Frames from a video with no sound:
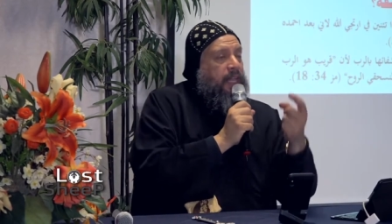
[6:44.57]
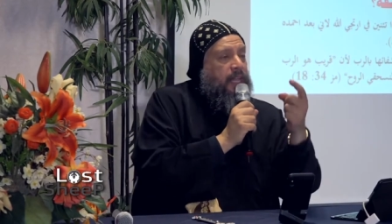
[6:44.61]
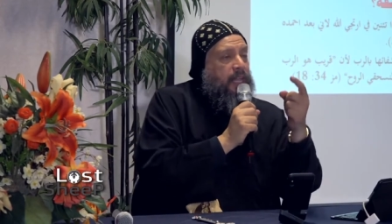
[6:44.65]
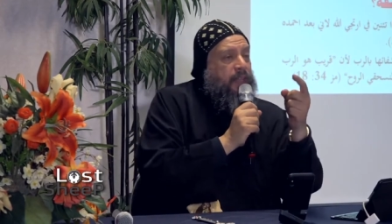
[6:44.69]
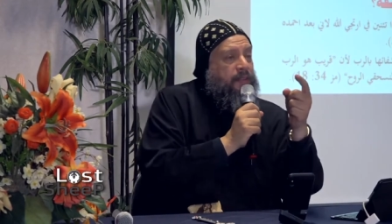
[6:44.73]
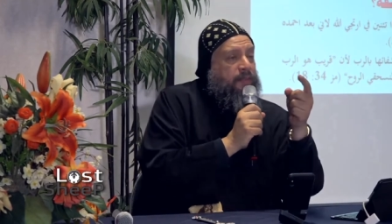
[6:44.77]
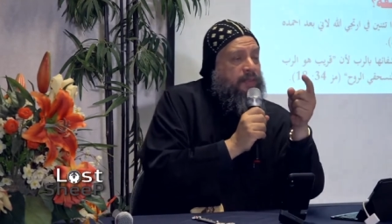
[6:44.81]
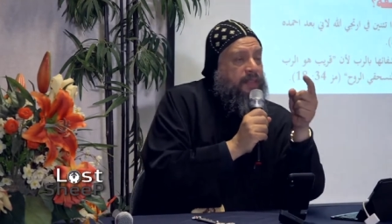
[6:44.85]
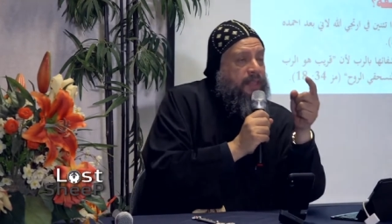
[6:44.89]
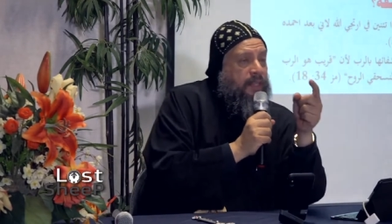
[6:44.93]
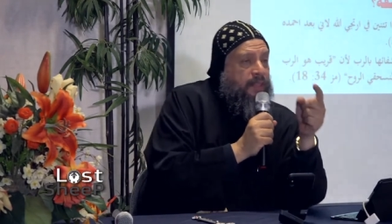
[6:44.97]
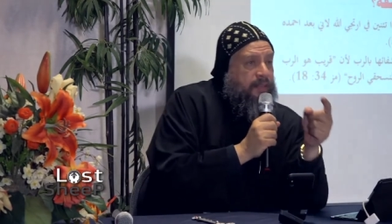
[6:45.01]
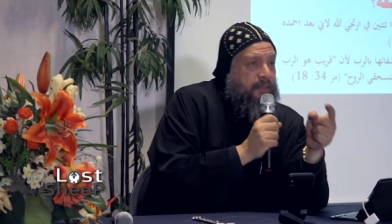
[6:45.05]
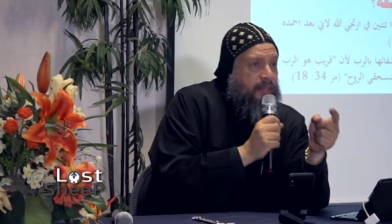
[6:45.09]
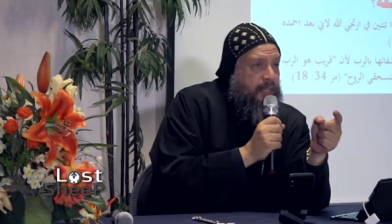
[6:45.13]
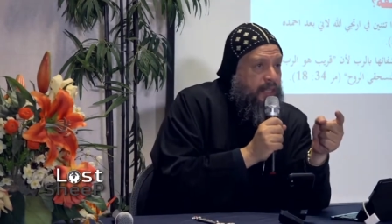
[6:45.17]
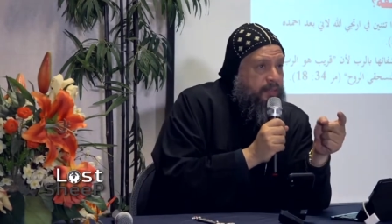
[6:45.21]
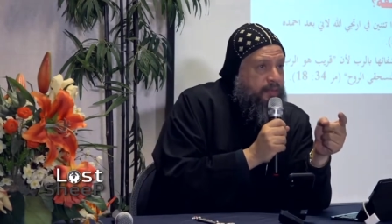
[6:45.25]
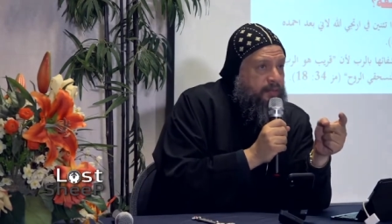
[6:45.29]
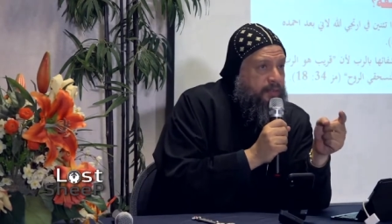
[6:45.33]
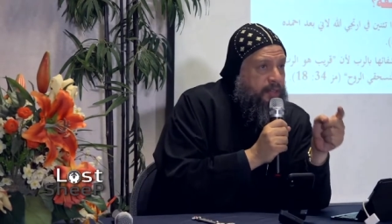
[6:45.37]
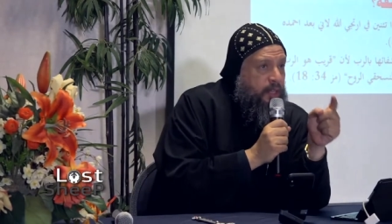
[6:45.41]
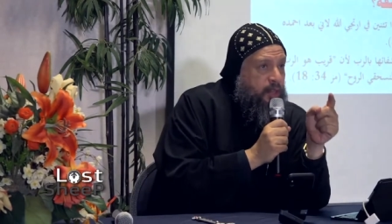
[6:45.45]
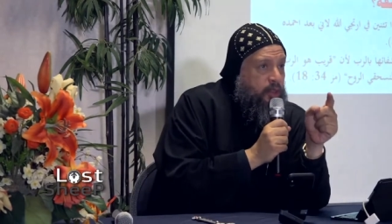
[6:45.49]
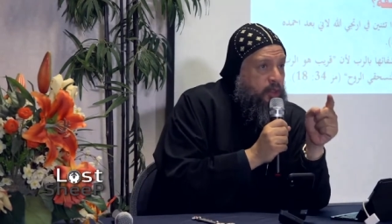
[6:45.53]
If the
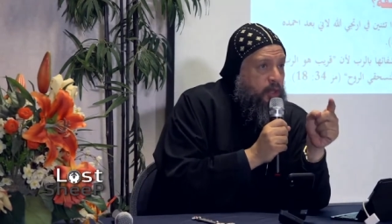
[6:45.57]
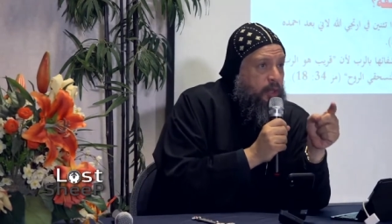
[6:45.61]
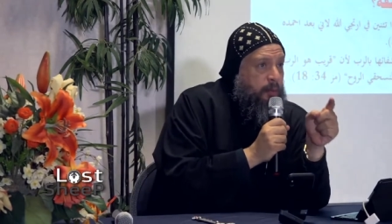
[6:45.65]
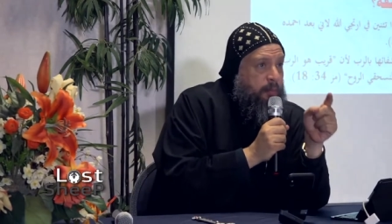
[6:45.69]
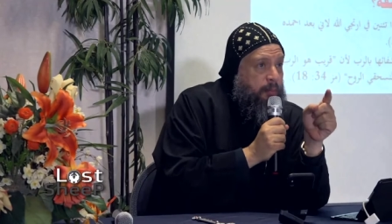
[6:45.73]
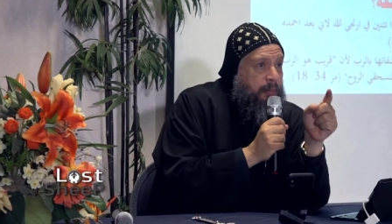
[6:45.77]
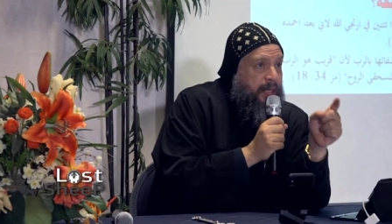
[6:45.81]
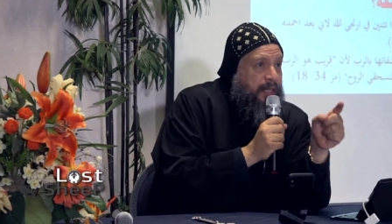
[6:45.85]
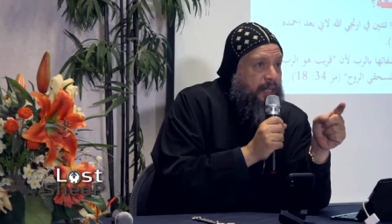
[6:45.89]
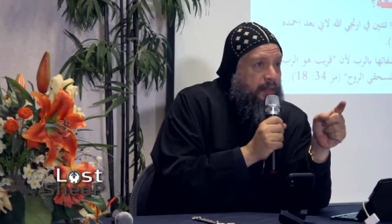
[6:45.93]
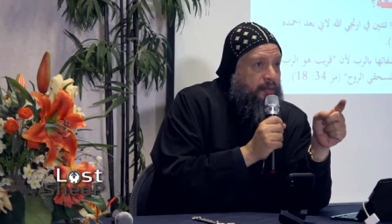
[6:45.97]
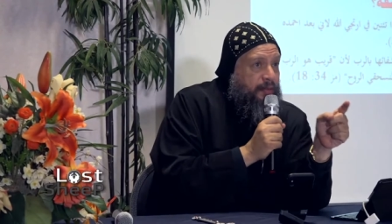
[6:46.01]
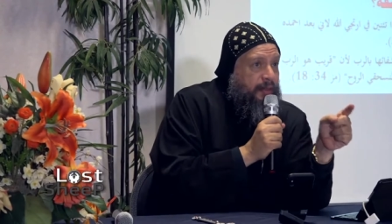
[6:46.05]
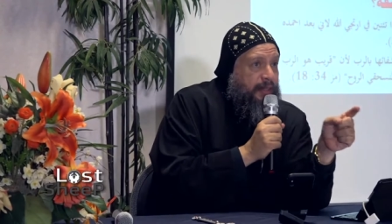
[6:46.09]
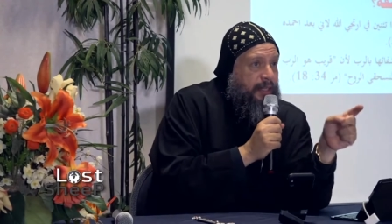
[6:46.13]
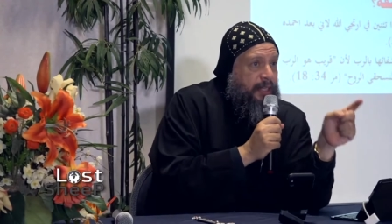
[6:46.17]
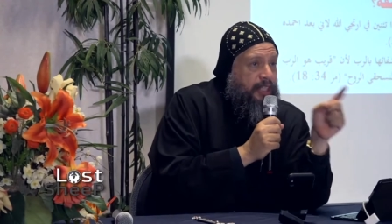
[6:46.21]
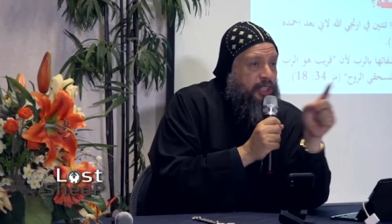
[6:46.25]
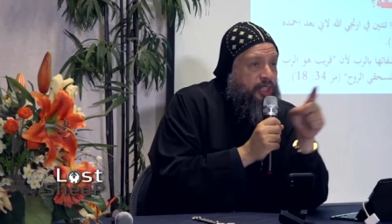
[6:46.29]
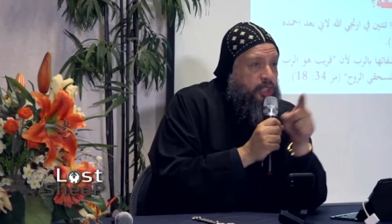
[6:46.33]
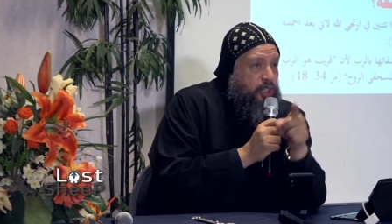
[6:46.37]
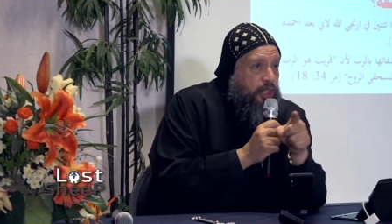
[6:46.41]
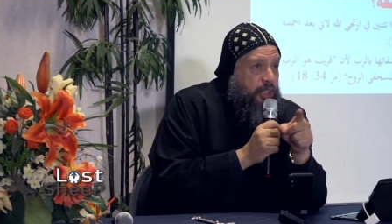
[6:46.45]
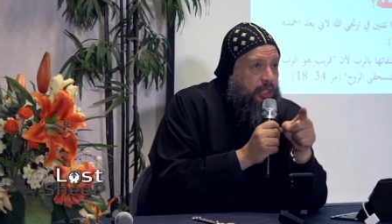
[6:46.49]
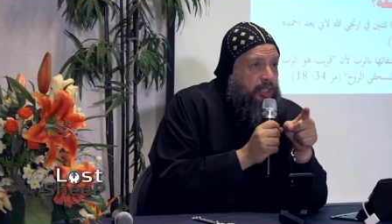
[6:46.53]
thief did not believe in
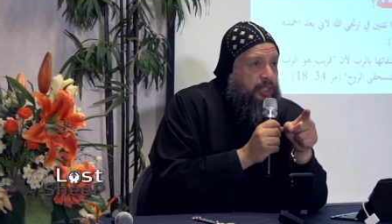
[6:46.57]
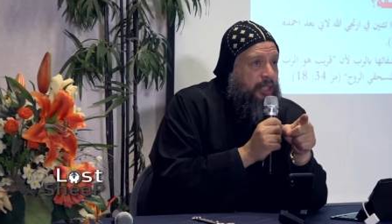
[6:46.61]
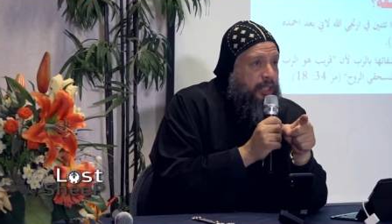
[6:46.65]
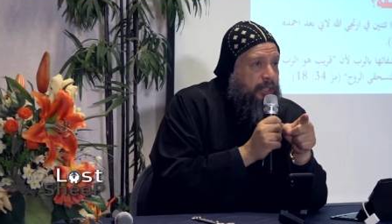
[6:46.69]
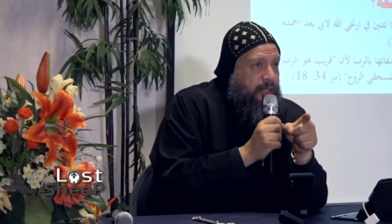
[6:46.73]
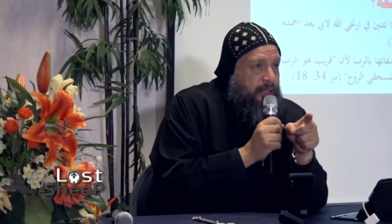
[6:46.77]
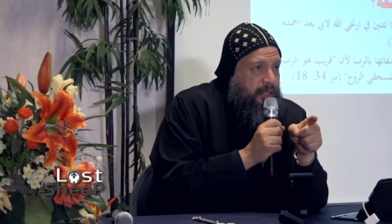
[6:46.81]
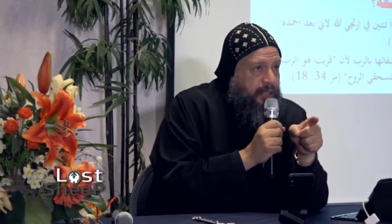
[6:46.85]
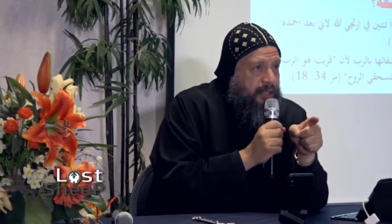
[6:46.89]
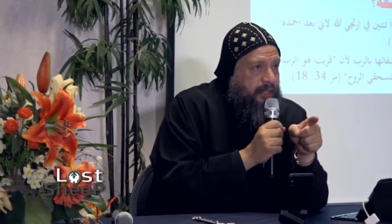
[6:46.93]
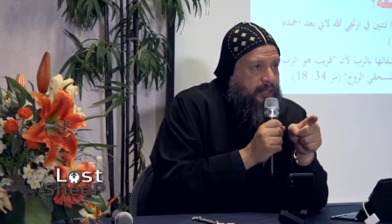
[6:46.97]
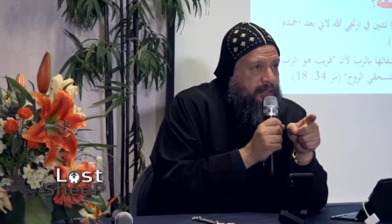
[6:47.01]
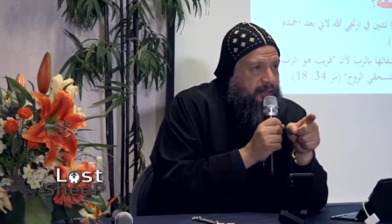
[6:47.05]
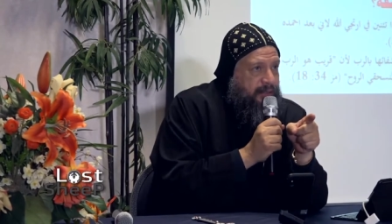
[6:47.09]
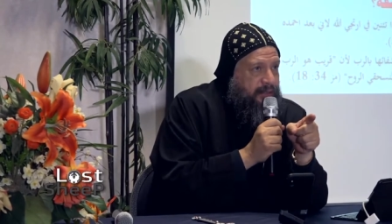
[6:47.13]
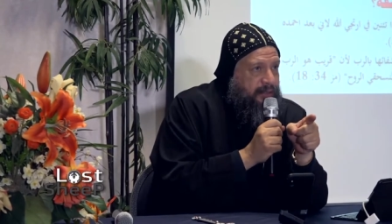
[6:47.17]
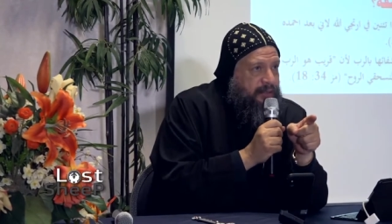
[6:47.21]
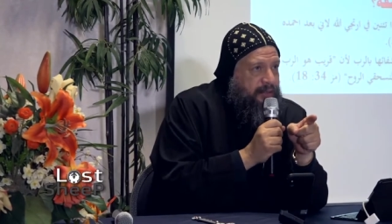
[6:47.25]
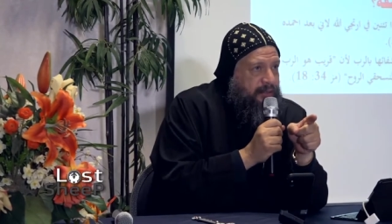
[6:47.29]
eternity,